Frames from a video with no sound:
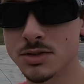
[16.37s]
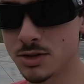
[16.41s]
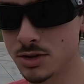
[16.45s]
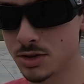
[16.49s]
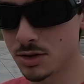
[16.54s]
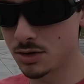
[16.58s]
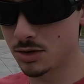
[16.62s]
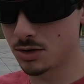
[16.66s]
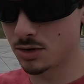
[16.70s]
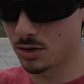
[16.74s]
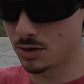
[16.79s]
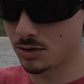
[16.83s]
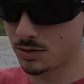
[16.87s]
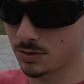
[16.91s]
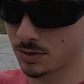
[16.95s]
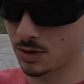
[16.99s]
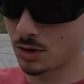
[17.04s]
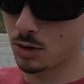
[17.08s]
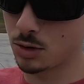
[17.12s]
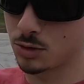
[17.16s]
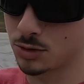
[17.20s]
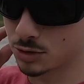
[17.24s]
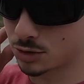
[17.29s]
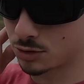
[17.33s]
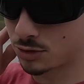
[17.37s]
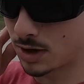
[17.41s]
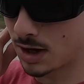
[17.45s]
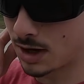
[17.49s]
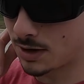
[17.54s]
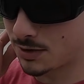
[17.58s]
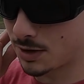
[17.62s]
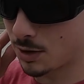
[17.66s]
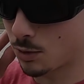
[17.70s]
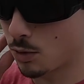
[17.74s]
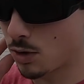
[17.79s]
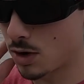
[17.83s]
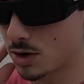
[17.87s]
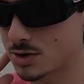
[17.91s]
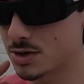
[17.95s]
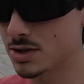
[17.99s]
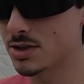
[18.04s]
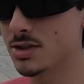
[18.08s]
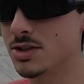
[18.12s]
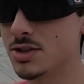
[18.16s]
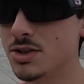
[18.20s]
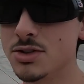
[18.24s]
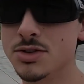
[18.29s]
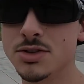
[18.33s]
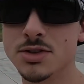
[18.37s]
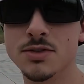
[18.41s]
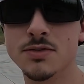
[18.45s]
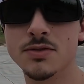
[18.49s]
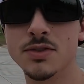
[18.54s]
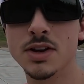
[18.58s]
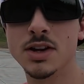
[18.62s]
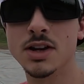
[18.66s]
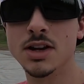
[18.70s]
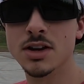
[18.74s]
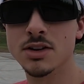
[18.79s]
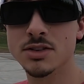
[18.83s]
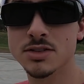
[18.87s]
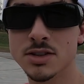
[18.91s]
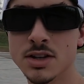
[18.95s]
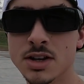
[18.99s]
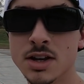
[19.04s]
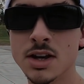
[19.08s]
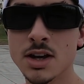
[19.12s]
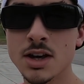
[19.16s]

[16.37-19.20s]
you're the older crowd that watches YouTube videos.